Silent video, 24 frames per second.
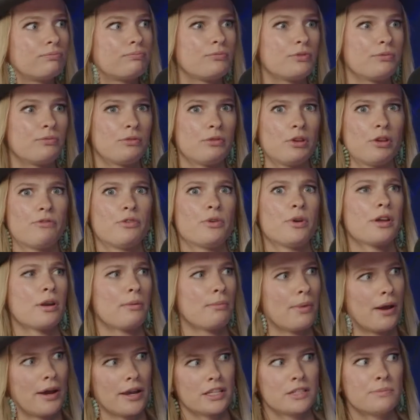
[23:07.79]
If you had a
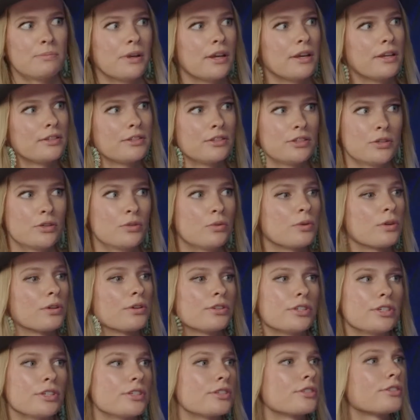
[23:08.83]
MySpace, you were
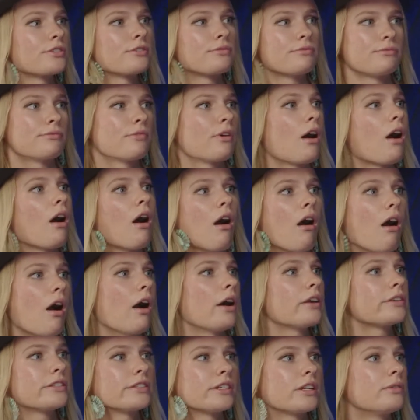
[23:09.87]
just
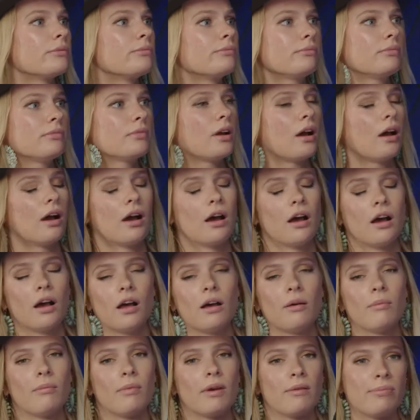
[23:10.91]
awesome.
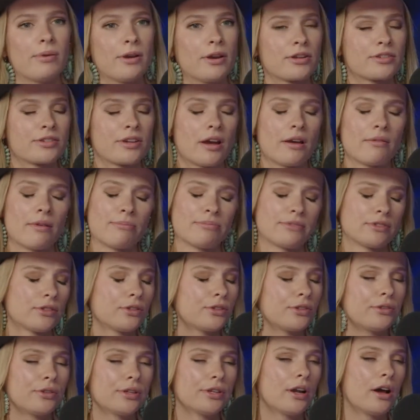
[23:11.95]
My parents are
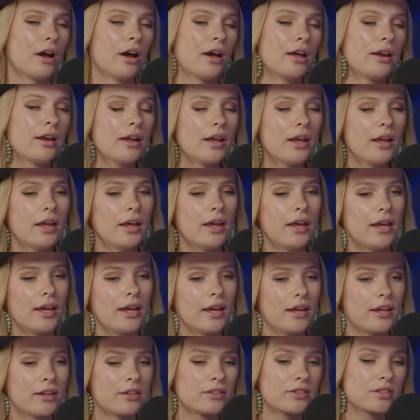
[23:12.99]
absolutely not.
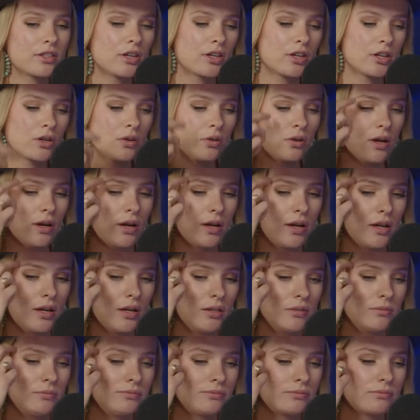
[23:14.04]
And so
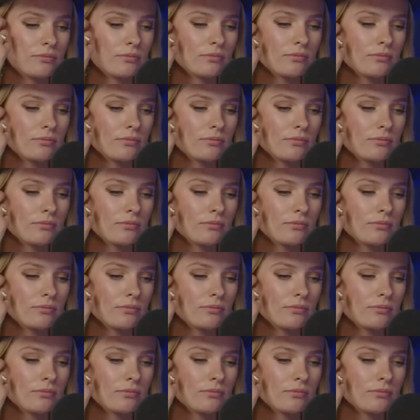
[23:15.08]
you